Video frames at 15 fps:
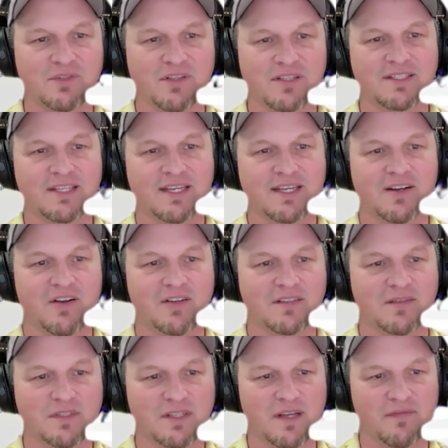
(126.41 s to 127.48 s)
So let's dig in on
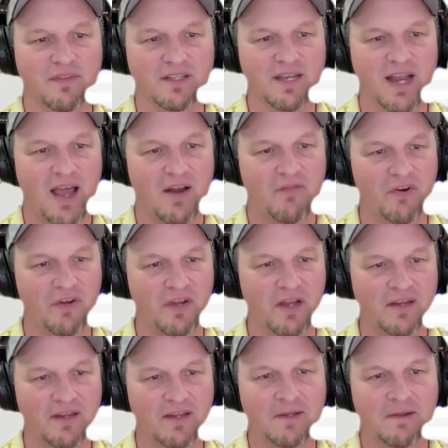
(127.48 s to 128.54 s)
some stuff that's not
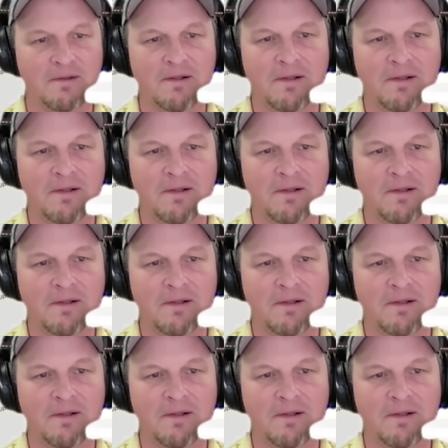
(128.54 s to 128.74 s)
redundant.